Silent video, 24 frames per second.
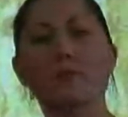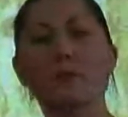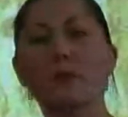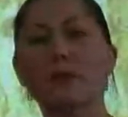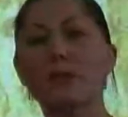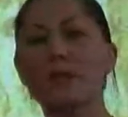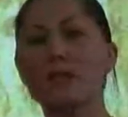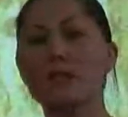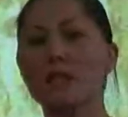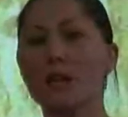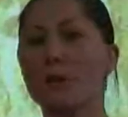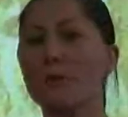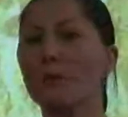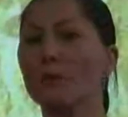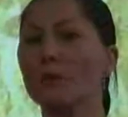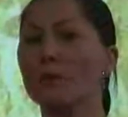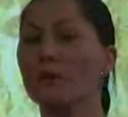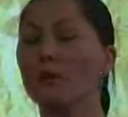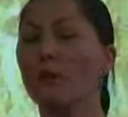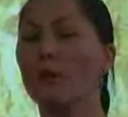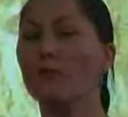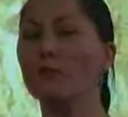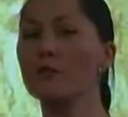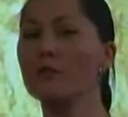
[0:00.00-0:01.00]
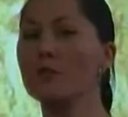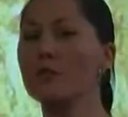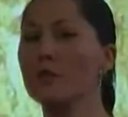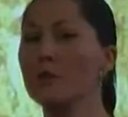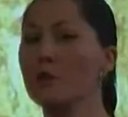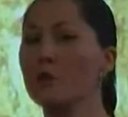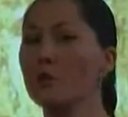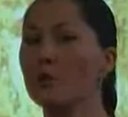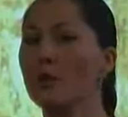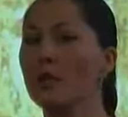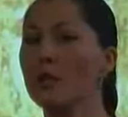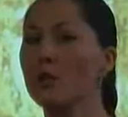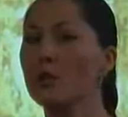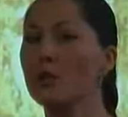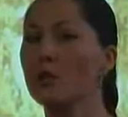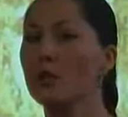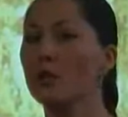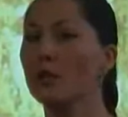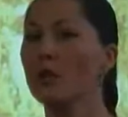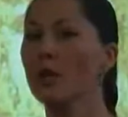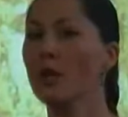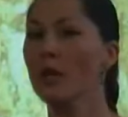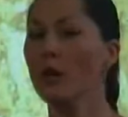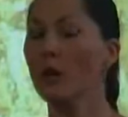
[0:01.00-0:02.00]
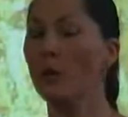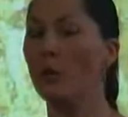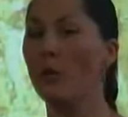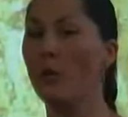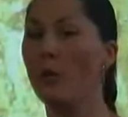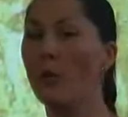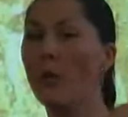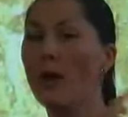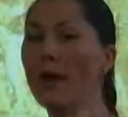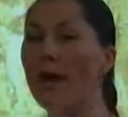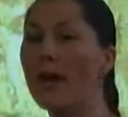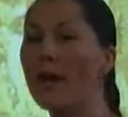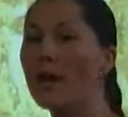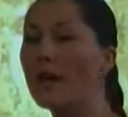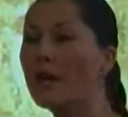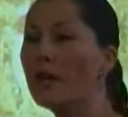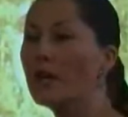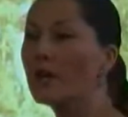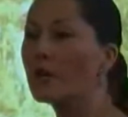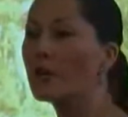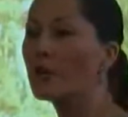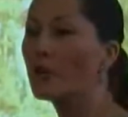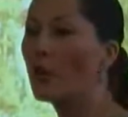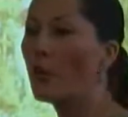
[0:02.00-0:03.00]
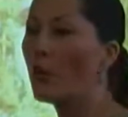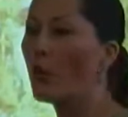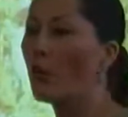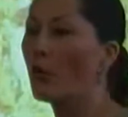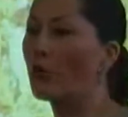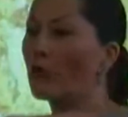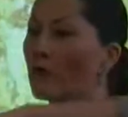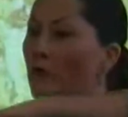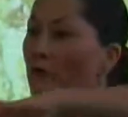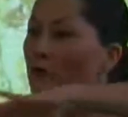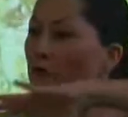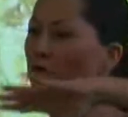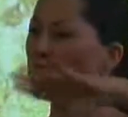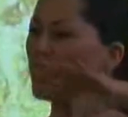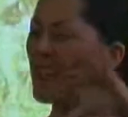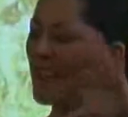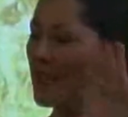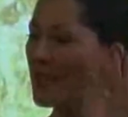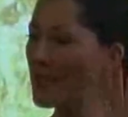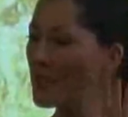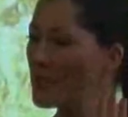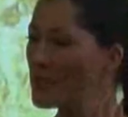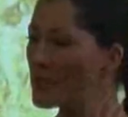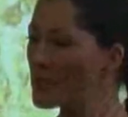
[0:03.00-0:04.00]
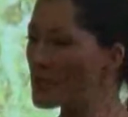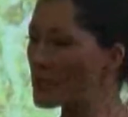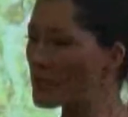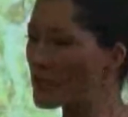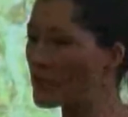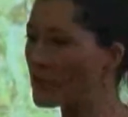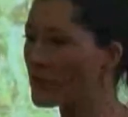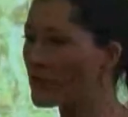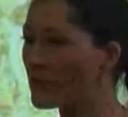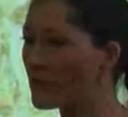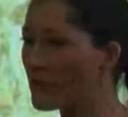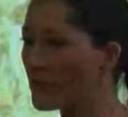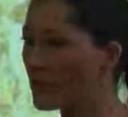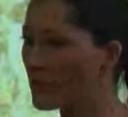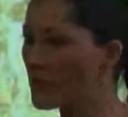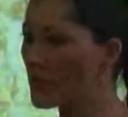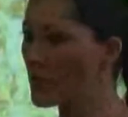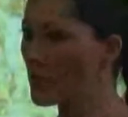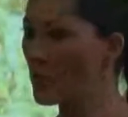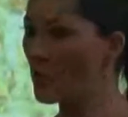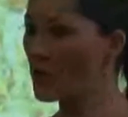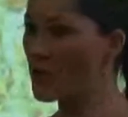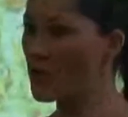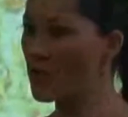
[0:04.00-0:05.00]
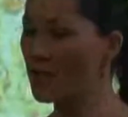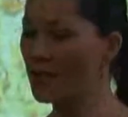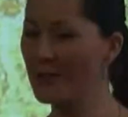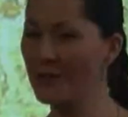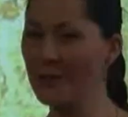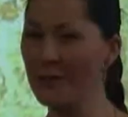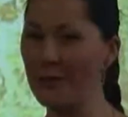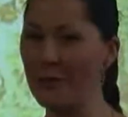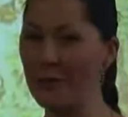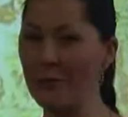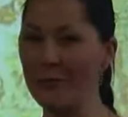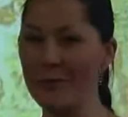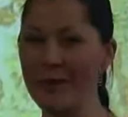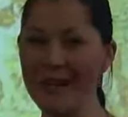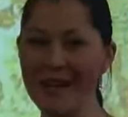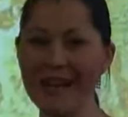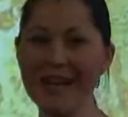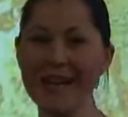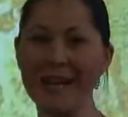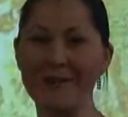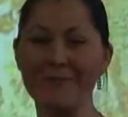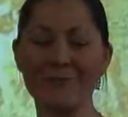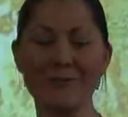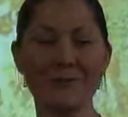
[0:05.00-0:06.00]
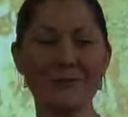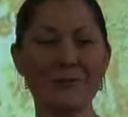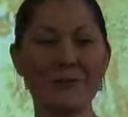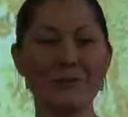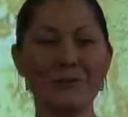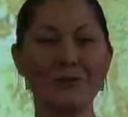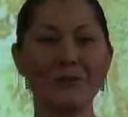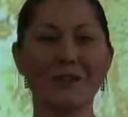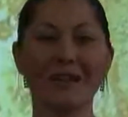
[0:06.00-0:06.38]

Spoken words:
me an example of a situation where your fears got in your way? I'm sure you